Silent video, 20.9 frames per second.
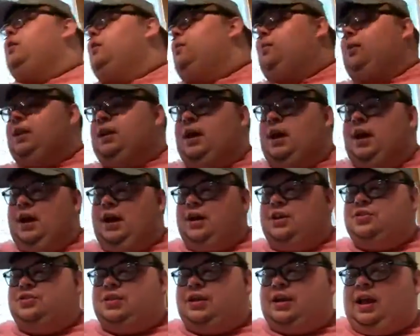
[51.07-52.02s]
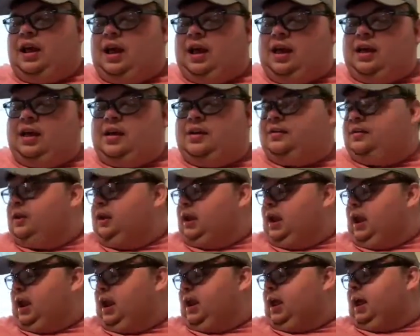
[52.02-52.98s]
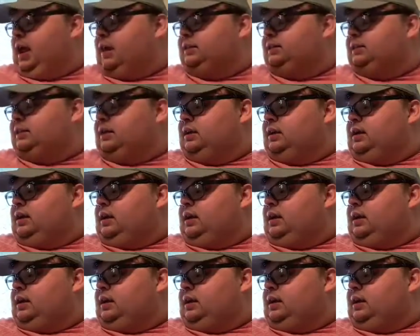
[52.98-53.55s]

100 Hungry Ants